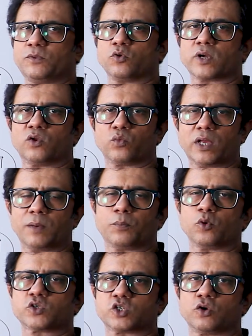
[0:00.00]
you can well
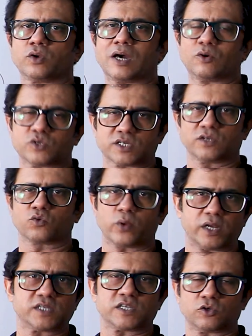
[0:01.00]
post your doubts and
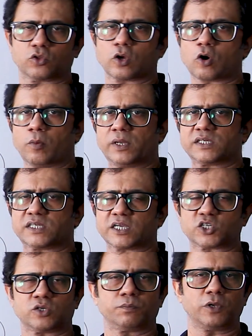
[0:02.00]
queries into the comment
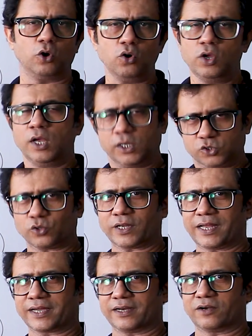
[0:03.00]
section below so that
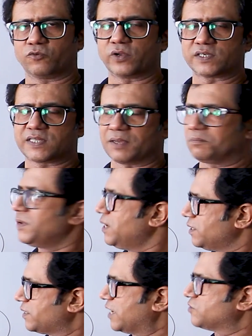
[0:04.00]
I can address them.
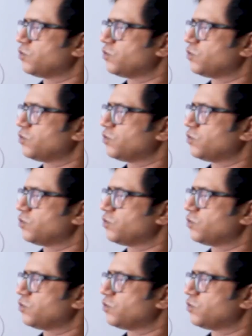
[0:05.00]
Thanks for